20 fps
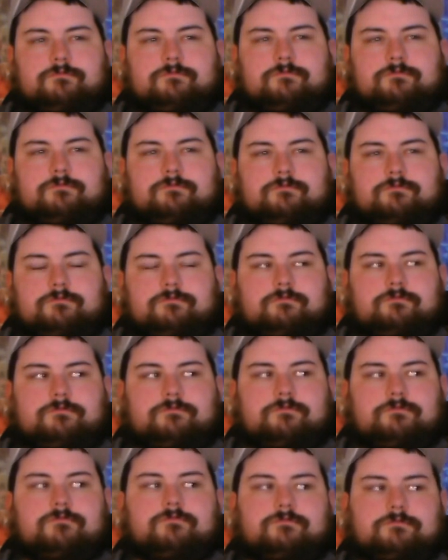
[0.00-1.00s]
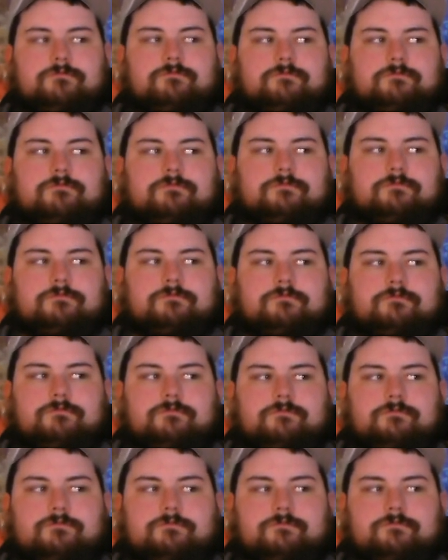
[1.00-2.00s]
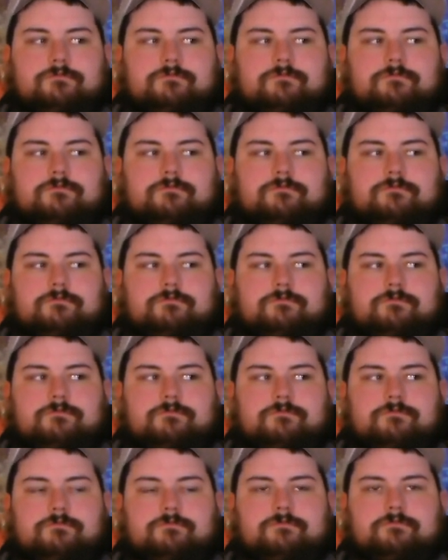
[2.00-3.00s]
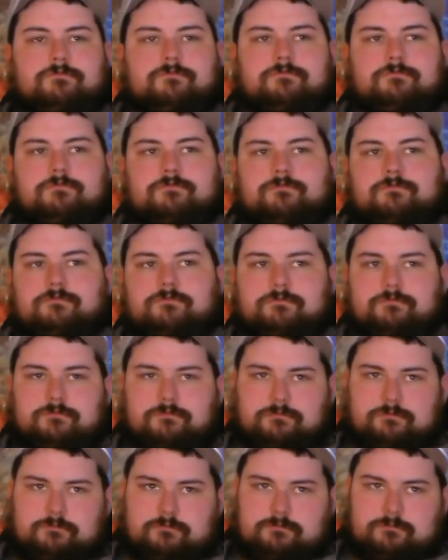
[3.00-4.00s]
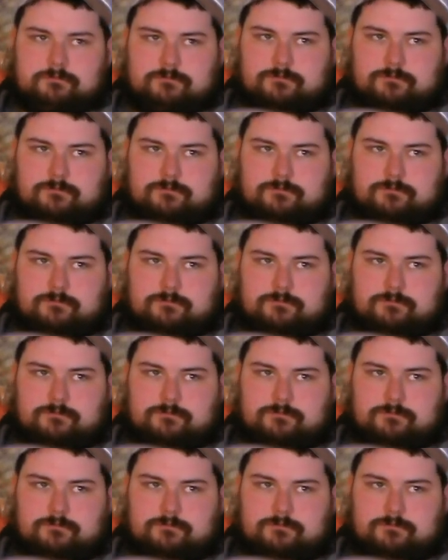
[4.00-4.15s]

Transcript: No words are spoken by the person on screen.